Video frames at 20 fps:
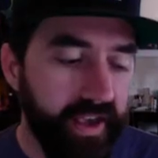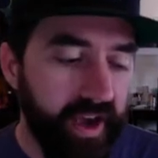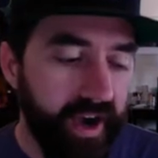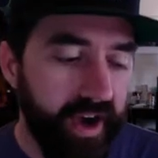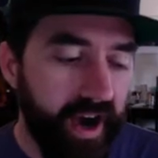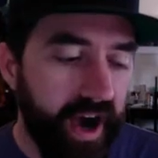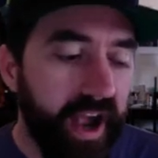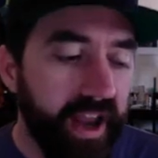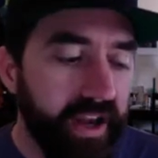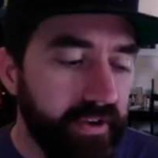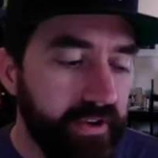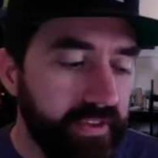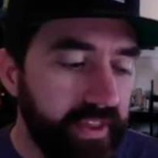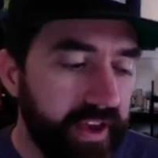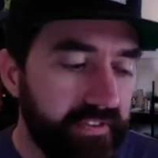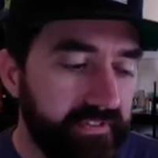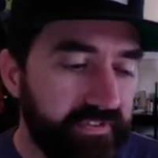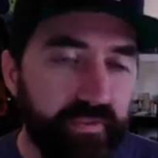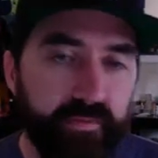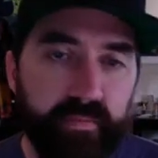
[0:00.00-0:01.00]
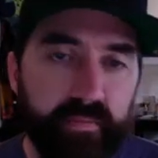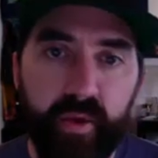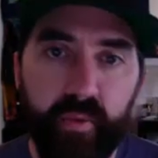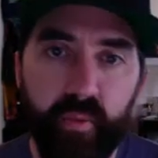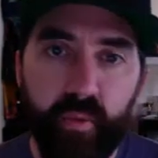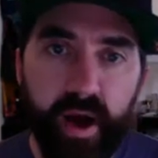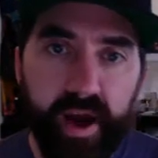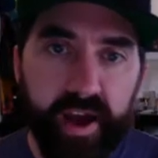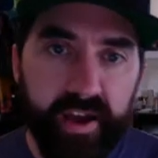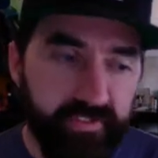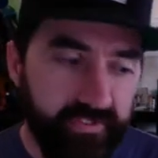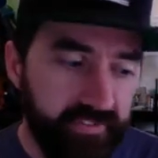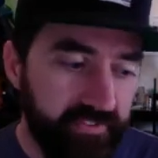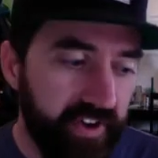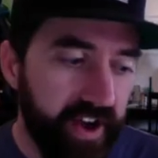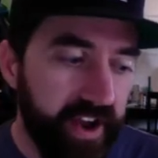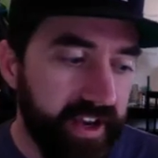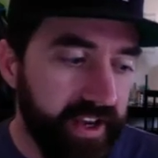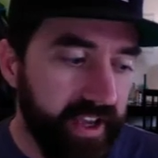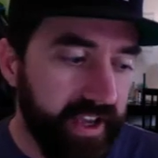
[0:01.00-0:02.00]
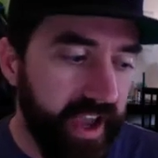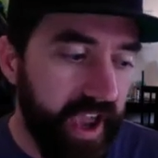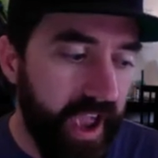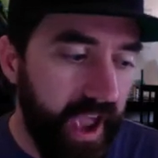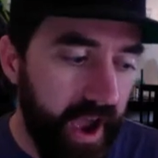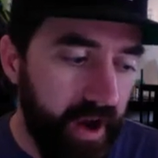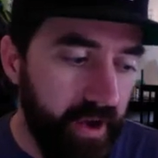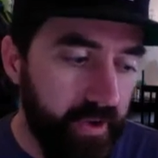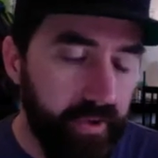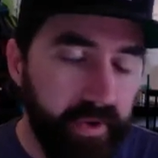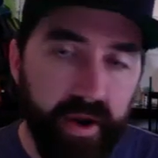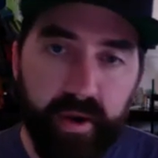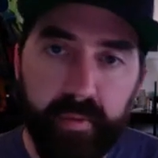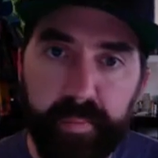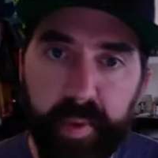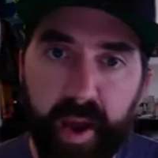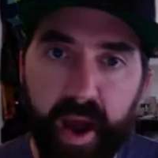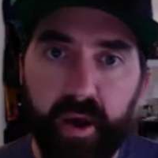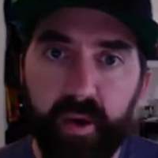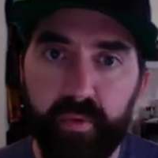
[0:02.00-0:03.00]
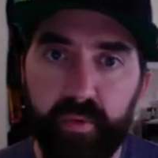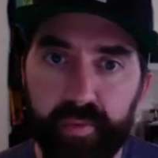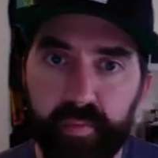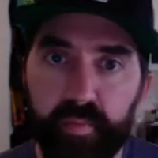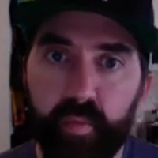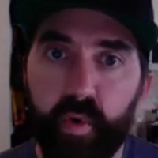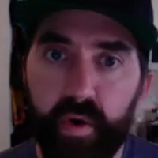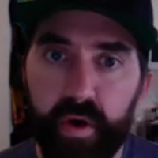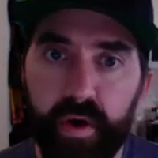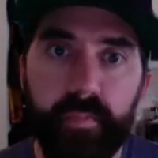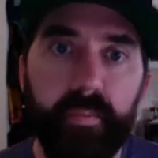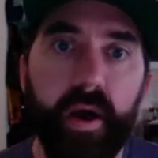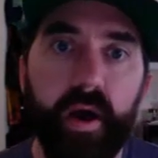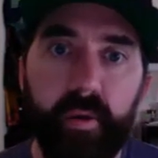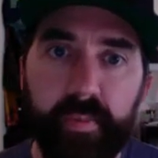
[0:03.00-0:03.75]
I know that for my wife, finding out more about